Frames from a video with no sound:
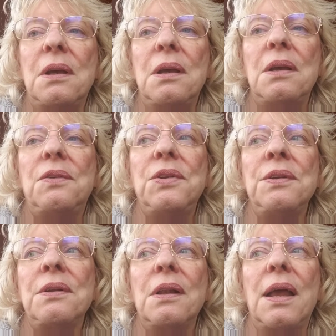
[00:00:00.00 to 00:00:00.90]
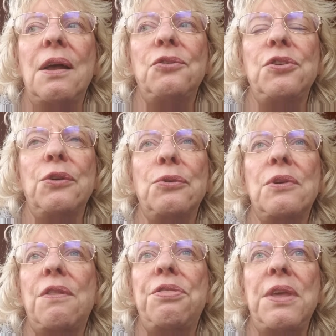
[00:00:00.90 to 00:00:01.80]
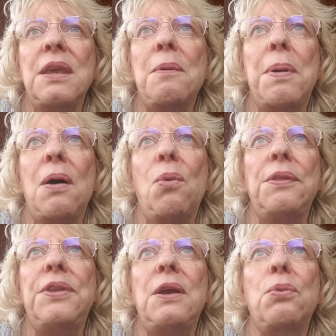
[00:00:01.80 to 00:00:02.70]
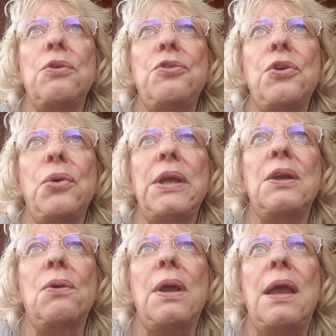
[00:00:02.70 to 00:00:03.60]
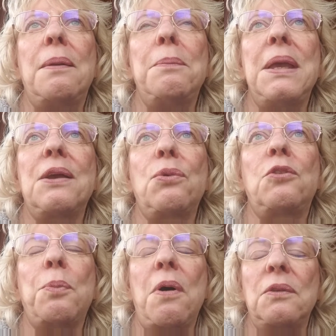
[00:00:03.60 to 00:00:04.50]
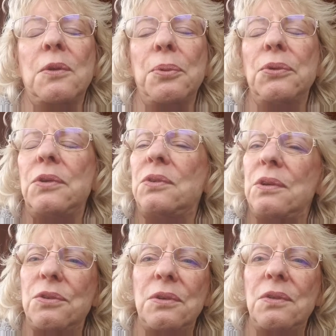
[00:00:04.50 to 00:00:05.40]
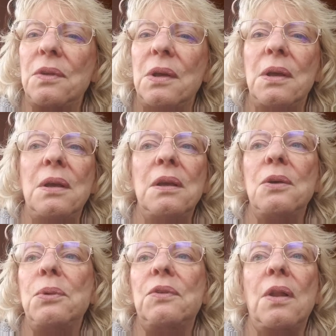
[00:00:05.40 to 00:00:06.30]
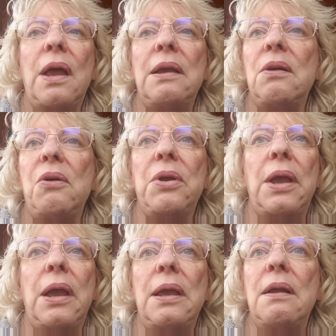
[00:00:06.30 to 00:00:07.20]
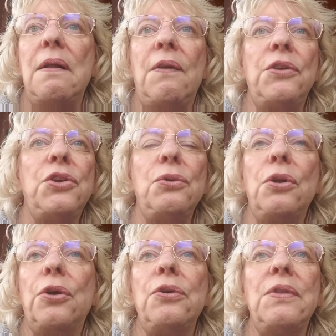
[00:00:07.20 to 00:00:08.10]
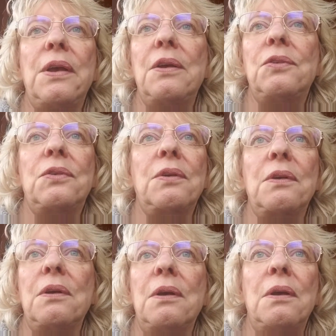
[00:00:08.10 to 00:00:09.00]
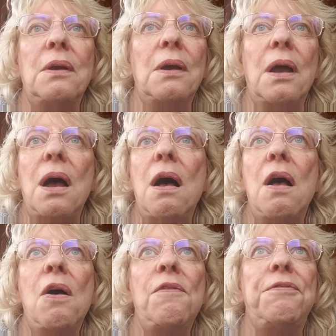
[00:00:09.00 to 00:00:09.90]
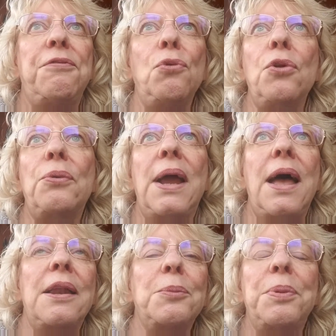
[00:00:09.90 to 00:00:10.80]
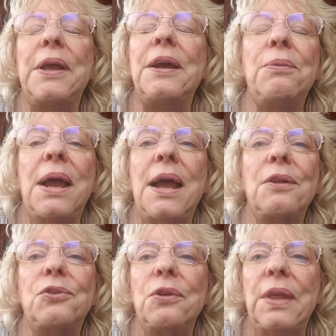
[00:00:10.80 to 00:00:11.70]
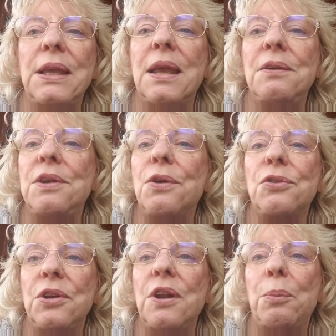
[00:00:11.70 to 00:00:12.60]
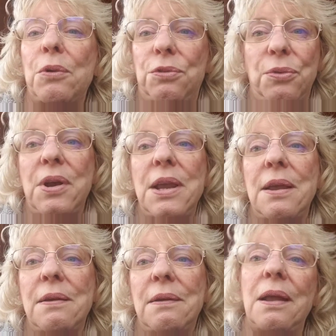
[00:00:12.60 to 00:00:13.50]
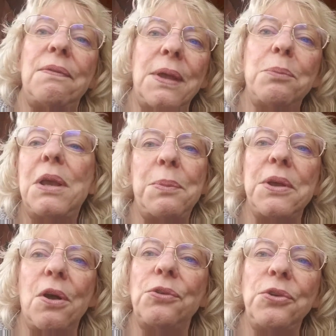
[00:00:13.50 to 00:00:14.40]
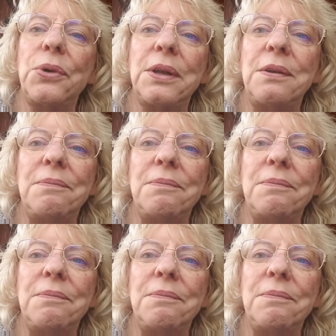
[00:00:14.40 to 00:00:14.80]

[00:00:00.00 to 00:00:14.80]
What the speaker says: It didn't allow children to think about what they were doing and make responsible decisions. It was like, okay, you learn this, I'll fool around and play around till they get near to number 3, and then maybe I'll do it.